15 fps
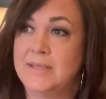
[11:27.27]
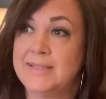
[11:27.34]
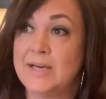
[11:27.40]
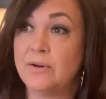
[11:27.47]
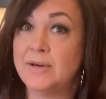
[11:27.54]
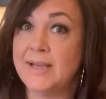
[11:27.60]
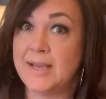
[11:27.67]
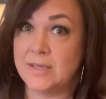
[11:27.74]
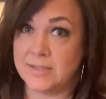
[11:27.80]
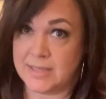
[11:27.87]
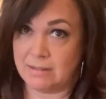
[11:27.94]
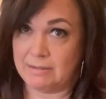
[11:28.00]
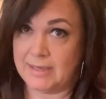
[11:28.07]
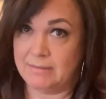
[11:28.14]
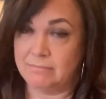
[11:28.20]
Dairy and
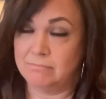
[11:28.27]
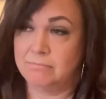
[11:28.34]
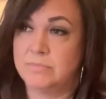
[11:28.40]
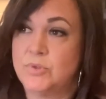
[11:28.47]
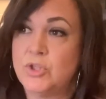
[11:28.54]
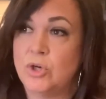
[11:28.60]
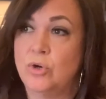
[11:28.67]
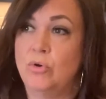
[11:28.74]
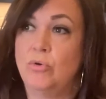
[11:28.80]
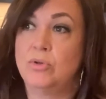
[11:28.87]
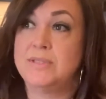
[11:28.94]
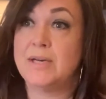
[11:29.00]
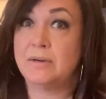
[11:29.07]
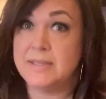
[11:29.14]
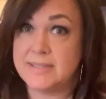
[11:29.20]
deli. So
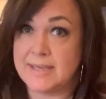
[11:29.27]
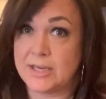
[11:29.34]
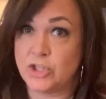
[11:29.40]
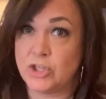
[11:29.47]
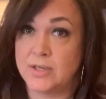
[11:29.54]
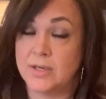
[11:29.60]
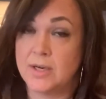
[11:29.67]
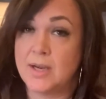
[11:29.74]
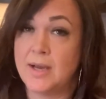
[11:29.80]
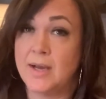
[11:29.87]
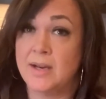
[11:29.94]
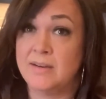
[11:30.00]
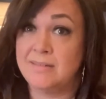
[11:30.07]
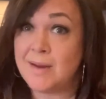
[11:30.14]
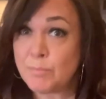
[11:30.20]
dairy section,
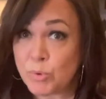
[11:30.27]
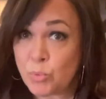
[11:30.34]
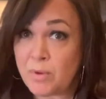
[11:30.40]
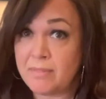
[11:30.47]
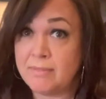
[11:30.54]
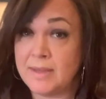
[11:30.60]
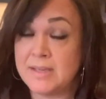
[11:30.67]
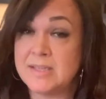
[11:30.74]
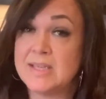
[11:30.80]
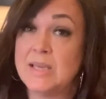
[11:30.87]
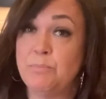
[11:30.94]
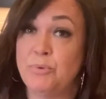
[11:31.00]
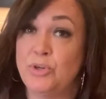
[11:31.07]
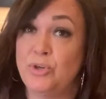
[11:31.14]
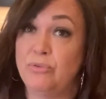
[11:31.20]
number one thing to
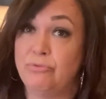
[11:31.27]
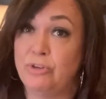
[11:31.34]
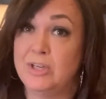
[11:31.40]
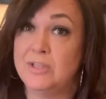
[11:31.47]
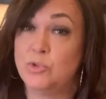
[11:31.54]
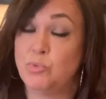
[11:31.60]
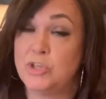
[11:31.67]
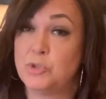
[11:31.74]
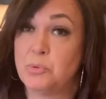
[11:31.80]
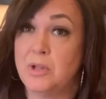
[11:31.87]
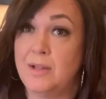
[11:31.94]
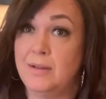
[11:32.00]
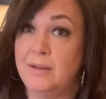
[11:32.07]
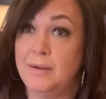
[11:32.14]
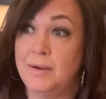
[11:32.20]
keep in your fridge, which
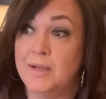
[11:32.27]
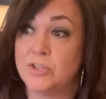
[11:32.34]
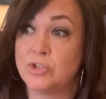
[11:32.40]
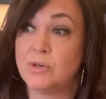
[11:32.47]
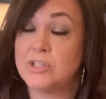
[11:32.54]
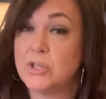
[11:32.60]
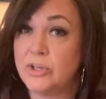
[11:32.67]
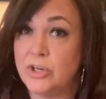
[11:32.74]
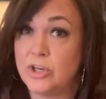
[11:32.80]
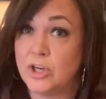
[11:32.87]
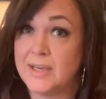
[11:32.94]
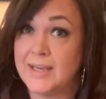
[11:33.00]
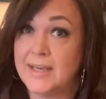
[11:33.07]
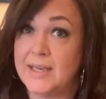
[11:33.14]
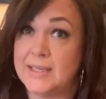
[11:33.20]
will stretch out your
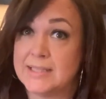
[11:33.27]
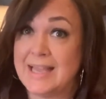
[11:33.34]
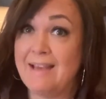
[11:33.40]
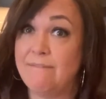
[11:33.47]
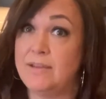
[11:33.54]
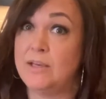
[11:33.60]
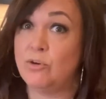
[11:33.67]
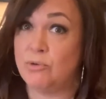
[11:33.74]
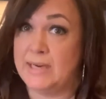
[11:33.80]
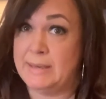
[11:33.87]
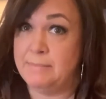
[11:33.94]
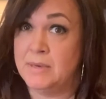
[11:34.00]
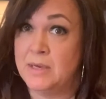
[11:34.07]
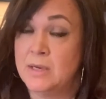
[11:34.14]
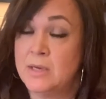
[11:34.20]
cooking, is heavy cream.